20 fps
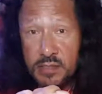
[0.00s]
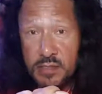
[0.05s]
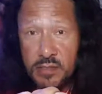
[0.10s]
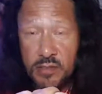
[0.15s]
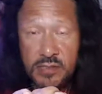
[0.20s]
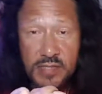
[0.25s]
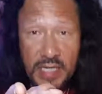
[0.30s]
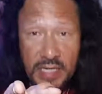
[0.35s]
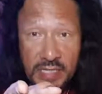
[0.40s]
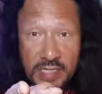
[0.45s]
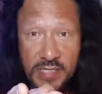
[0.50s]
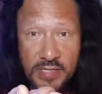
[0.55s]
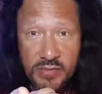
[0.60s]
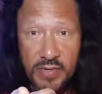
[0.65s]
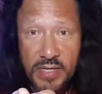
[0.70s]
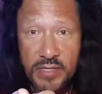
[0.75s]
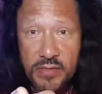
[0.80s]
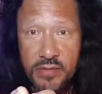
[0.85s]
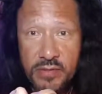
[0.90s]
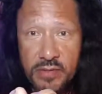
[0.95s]
It looks like it is,
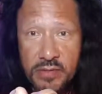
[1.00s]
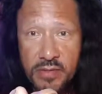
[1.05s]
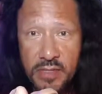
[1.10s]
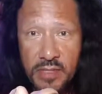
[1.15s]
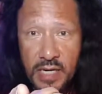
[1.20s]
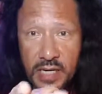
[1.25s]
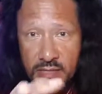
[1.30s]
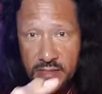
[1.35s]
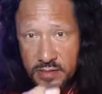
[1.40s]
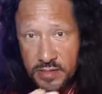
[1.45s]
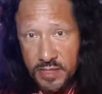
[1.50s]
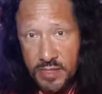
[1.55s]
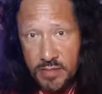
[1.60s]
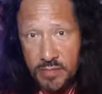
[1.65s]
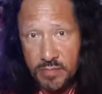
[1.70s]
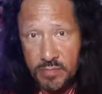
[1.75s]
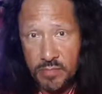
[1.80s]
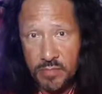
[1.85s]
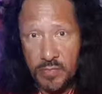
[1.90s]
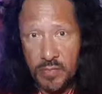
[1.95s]
rather. I can see.
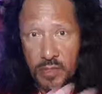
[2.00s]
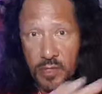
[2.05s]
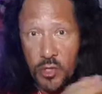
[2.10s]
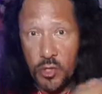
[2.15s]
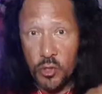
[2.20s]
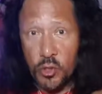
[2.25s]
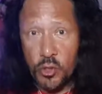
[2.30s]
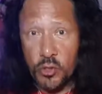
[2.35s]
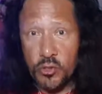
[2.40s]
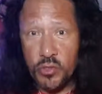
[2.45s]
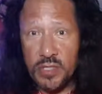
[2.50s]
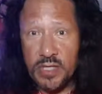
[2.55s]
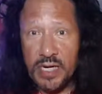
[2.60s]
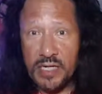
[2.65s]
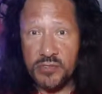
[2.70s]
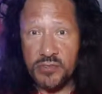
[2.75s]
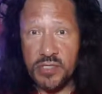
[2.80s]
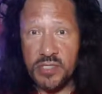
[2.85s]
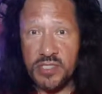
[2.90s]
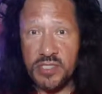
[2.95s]
Look, you can
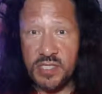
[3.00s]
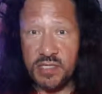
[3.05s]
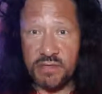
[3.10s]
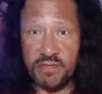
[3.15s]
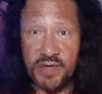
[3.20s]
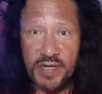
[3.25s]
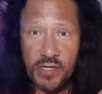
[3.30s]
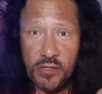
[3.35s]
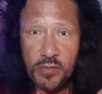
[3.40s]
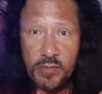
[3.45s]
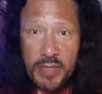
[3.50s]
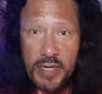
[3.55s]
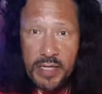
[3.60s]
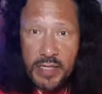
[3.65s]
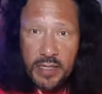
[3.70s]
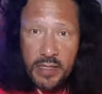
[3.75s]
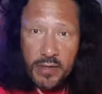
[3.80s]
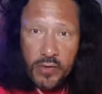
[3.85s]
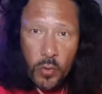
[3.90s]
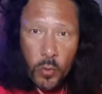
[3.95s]
actually see the video
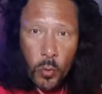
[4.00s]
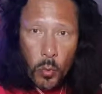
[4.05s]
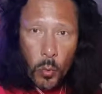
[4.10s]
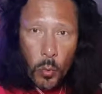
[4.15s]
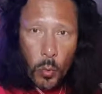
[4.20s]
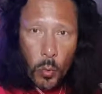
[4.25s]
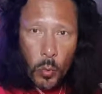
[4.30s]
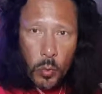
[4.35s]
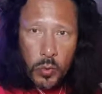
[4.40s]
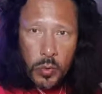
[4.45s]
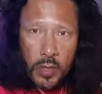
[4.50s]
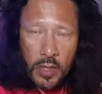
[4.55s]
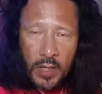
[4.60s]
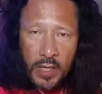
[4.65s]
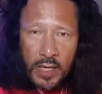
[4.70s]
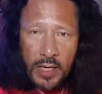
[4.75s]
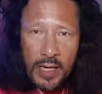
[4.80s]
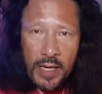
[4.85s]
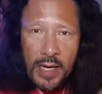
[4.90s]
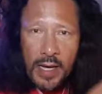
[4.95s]
back here.
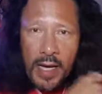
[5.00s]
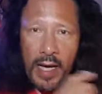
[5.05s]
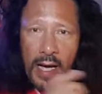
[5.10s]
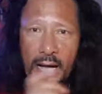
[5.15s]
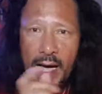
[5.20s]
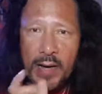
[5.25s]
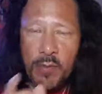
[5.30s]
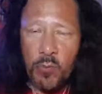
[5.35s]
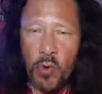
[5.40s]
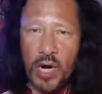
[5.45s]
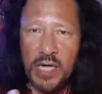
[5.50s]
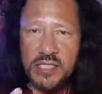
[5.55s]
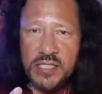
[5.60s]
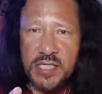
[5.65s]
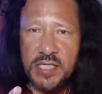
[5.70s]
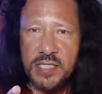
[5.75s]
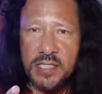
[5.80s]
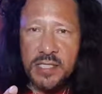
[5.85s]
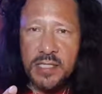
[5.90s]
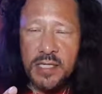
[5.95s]
I'm
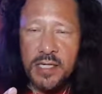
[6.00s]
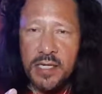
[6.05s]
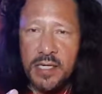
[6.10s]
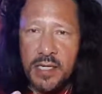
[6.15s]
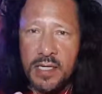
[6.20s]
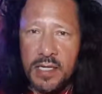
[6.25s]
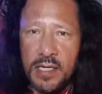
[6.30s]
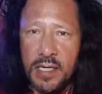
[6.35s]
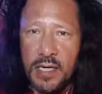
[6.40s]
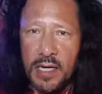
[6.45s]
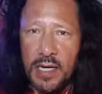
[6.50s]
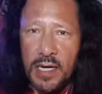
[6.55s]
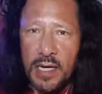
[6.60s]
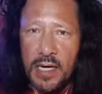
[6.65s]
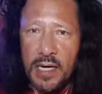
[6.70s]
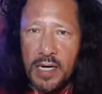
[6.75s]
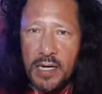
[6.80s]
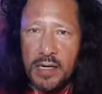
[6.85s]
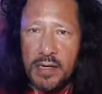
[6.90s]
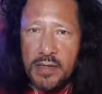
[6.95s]
watching
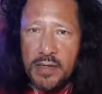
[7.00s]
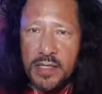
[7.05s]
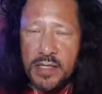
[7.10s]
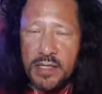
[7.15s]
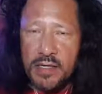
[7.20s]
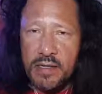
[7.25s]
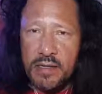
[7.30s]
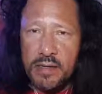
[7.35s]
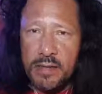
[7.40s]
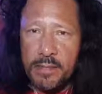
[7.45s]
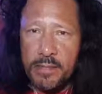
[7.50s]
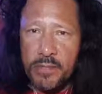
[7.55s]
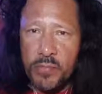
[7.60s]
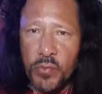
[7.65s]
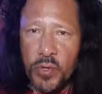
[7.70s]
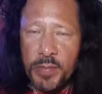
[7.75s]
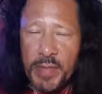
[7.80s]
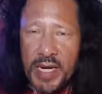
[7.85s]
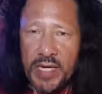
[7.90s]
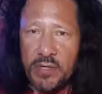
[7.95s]
the
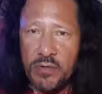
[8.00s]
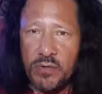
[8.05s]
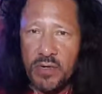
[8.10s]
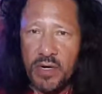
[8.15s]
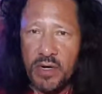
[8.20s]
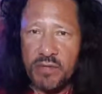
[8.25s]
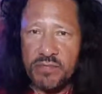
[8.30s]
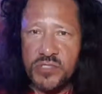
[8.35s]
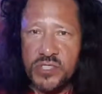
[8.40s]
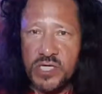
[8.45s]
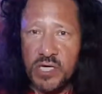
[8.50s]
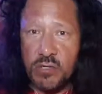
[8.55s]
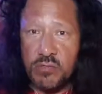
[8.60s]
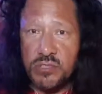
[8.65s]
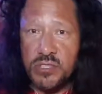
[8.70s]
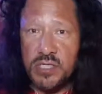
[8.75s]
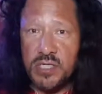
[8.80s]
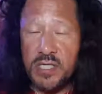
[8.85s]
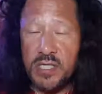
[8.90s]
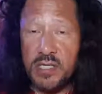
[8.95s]
remainder of
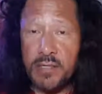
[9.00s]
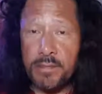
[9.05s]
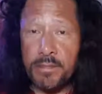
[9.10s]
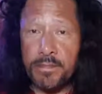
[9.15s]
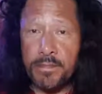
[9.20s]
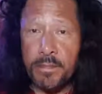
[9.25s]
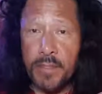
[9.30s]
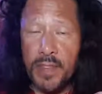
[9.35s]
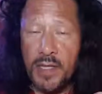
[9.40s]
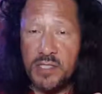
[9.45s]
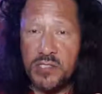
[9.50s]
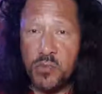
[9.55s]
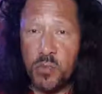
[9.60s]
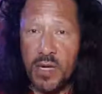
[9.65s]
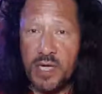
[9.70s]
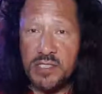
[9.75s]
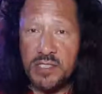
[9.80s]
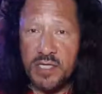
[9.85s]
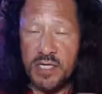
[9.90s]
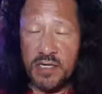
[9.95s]
Chelsea
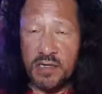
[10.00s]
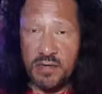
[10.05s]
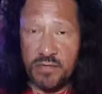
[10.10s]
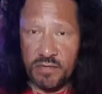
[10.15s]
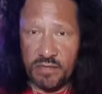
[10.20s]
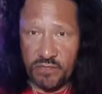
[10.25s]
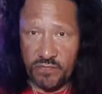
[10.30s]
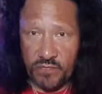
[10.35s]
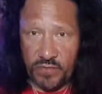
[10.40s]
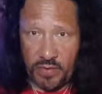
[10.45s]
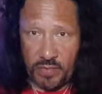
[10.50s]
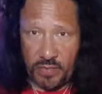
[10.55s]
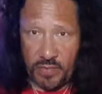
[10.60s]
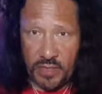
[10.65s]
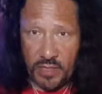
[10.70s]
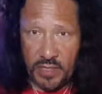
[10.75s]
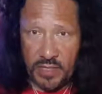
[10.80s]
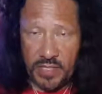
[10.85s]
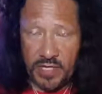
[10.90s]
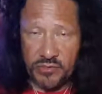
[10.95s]
Swansea
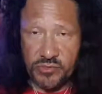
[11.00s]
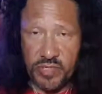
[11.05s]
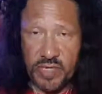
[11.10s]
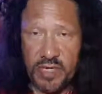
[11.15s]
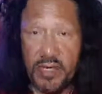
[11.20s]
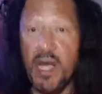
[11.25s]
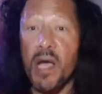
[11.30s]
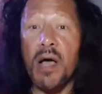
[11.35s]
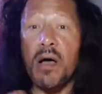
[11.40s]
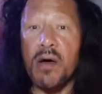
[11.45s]
from yesterday.